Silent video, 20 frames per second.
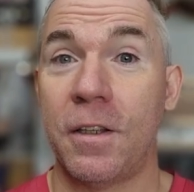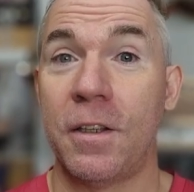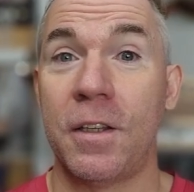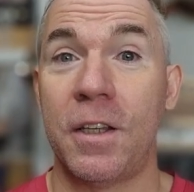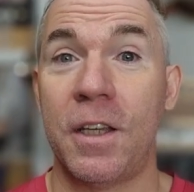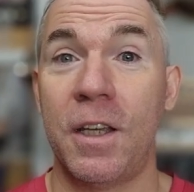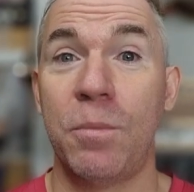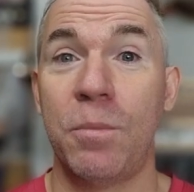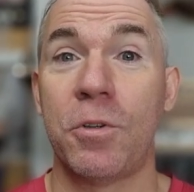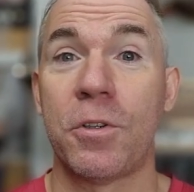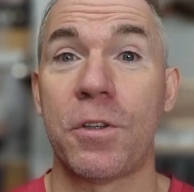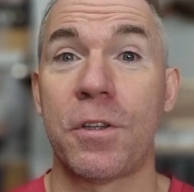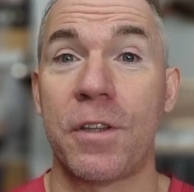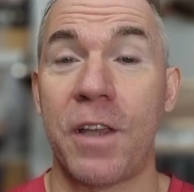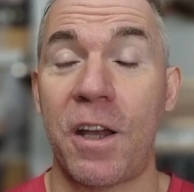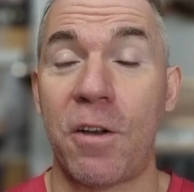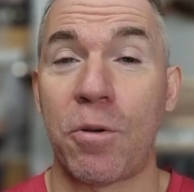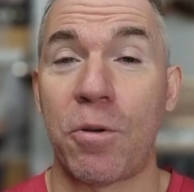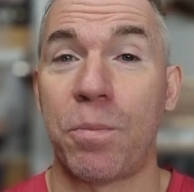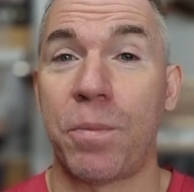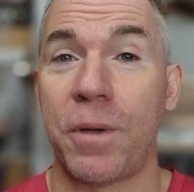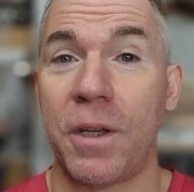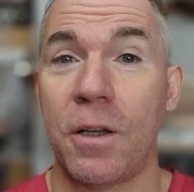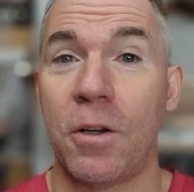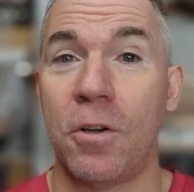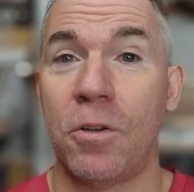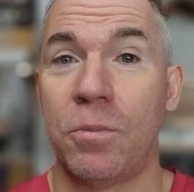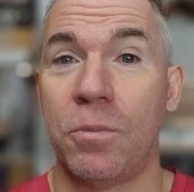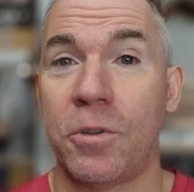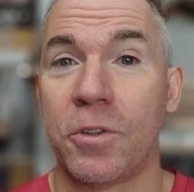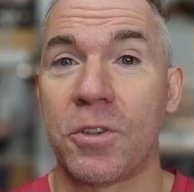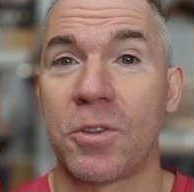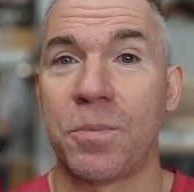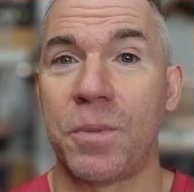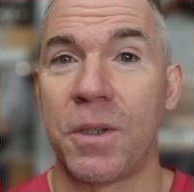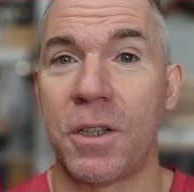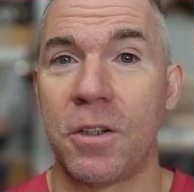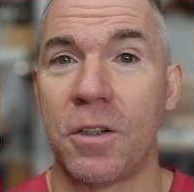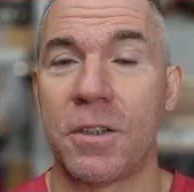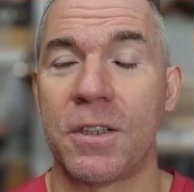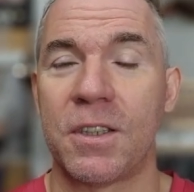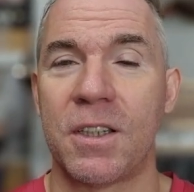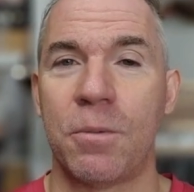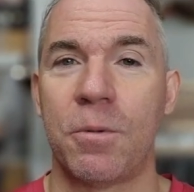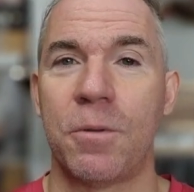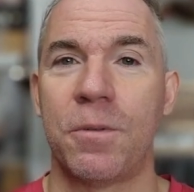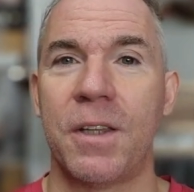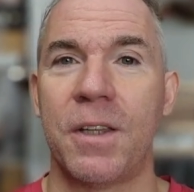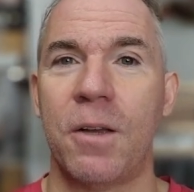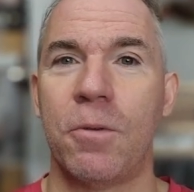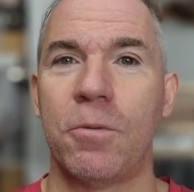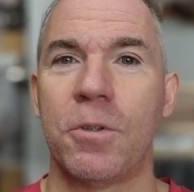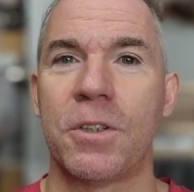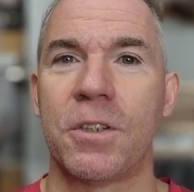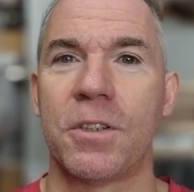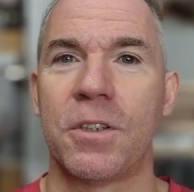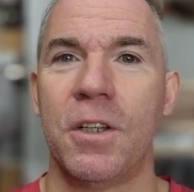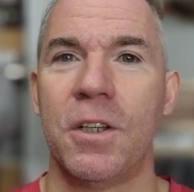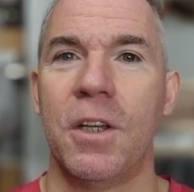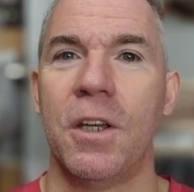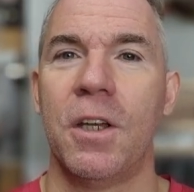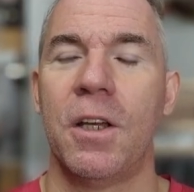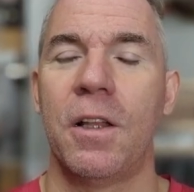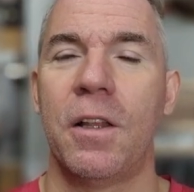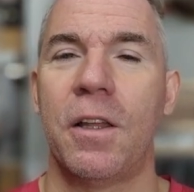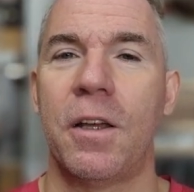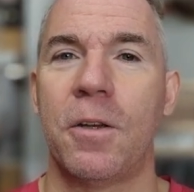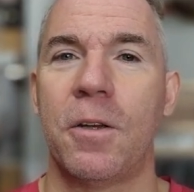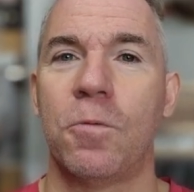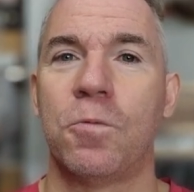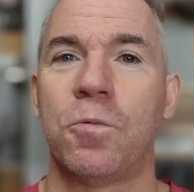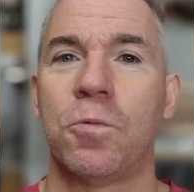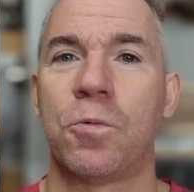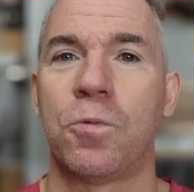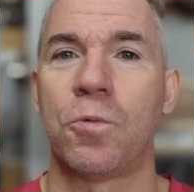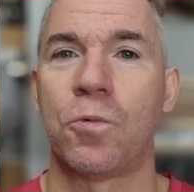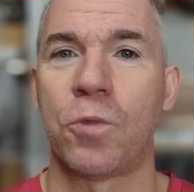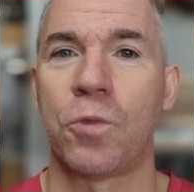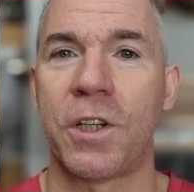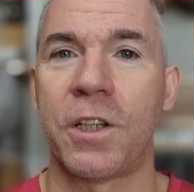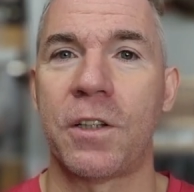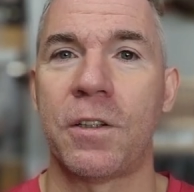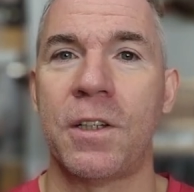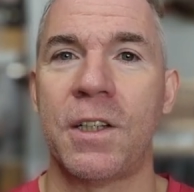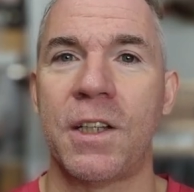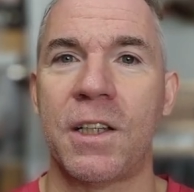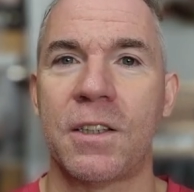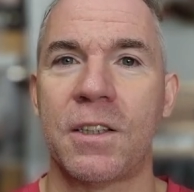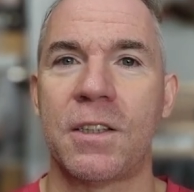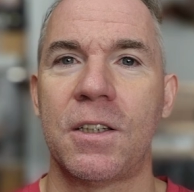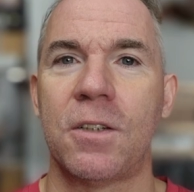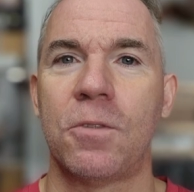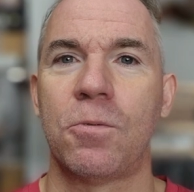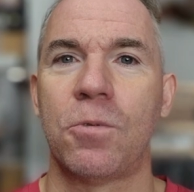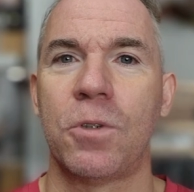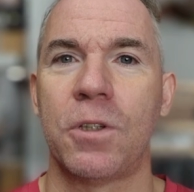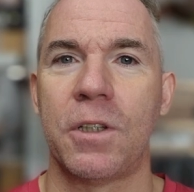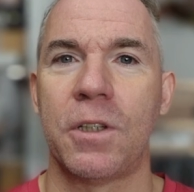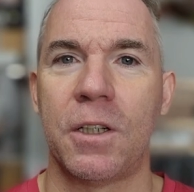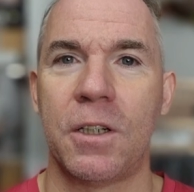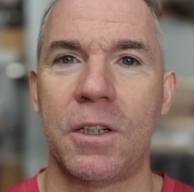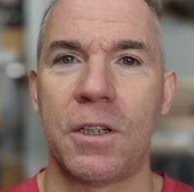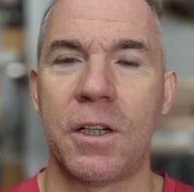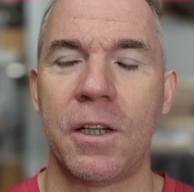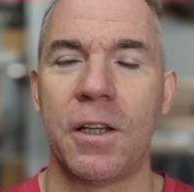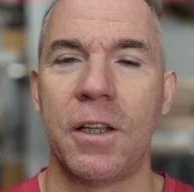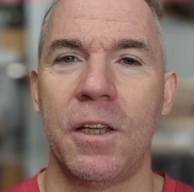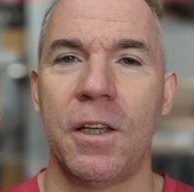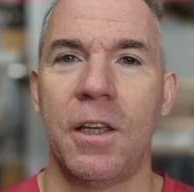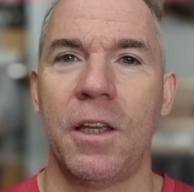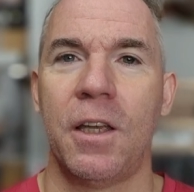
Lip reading: chemotherapy almost, because some of that was like really nasty and really hard.